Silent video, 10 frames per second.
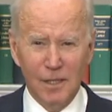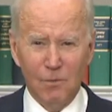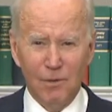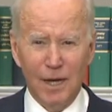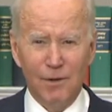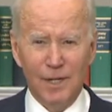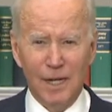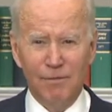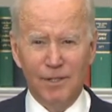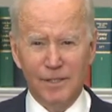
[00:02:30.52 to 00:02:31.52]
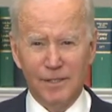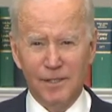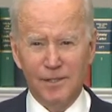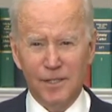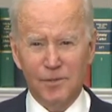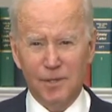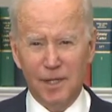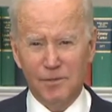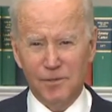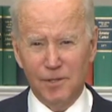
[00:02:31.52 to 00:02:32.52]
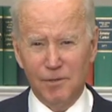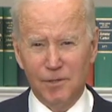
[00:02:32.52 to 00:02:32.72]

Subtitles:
without any evidence. That's just what I'm sure